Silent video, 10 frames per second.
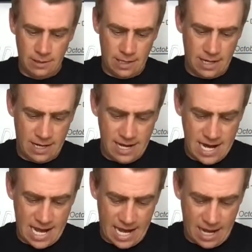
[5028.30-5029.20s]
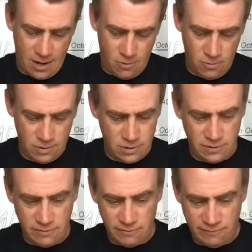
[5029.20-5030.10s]
And then now
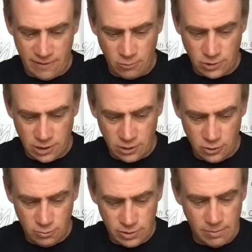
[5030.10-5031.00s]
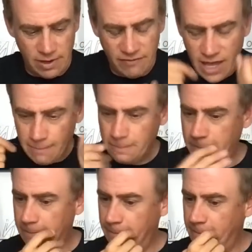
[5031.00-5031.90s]
fold a loop above it,
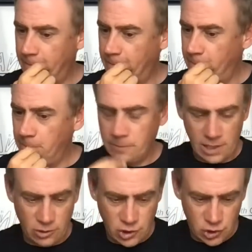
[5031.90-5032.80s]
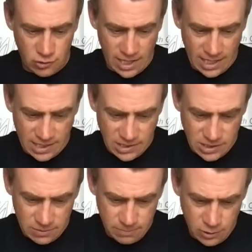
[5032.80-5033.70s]
go straight
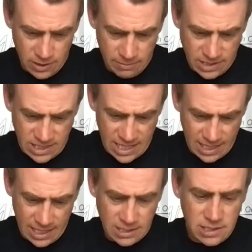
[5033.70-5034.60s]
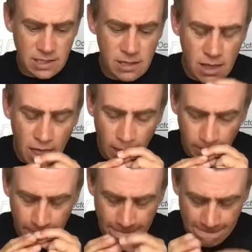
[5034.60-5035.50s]
into pulling my tag end
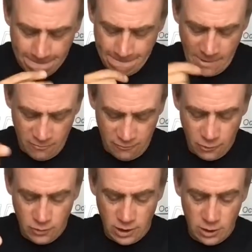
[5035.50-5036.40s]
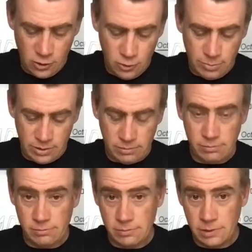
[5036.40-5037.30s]
through the loop
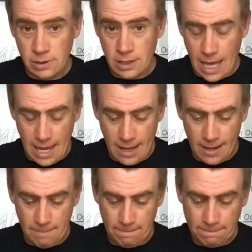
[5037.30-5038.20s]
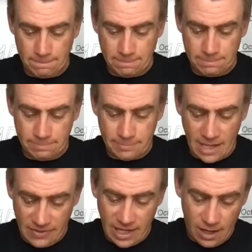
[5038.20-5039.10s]
and
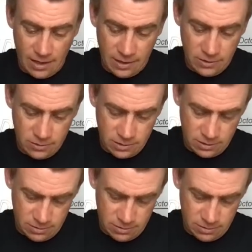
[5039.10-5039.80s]
the eye of the hook.